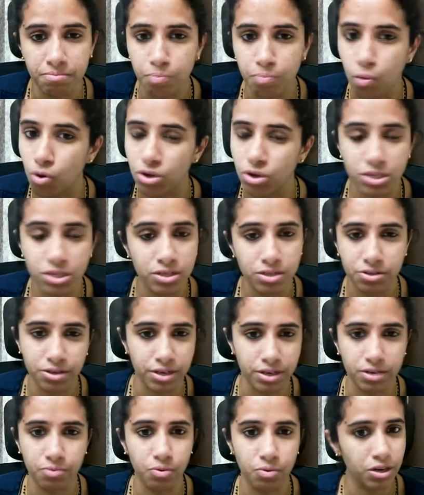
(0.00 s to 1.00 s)
polyester
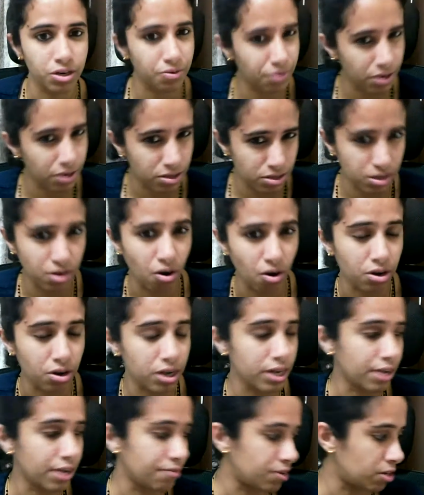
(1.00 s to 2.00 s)
thread, whatever is
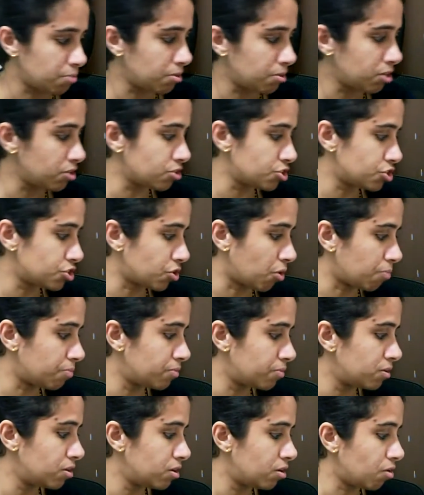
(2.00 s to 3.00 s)
locally available in your shop.
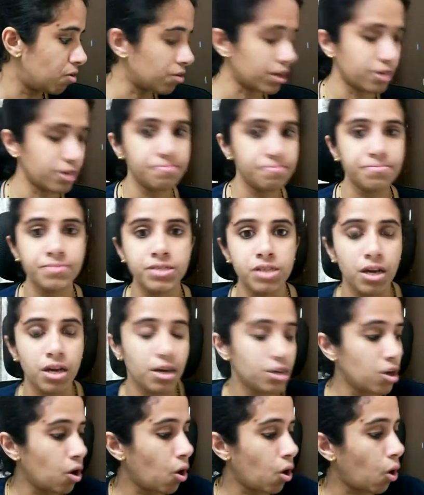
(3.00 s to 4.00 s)
Okay,
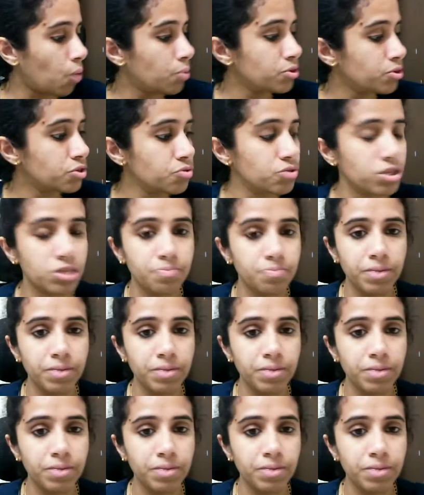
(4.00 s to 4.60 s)
now over to this